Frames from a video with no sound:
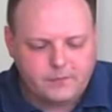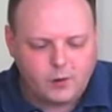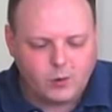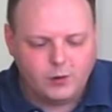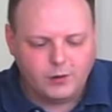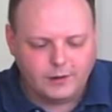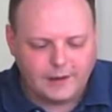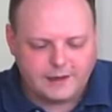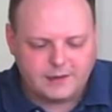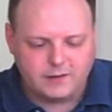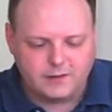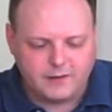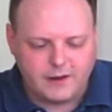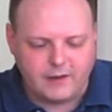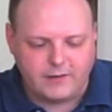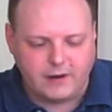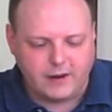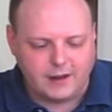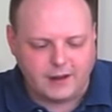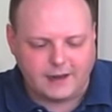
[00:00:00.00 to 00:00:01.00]
I would like to have
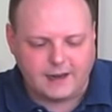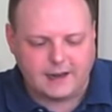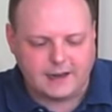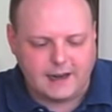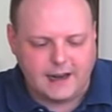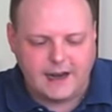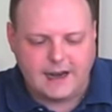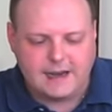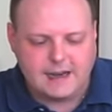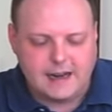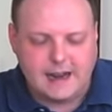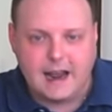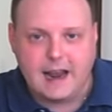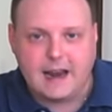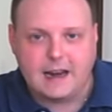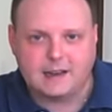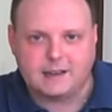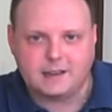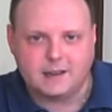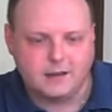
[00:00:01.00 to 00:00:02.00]
given it like an
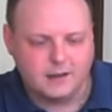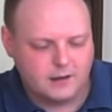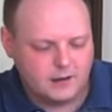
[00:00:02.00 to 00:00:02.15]
88.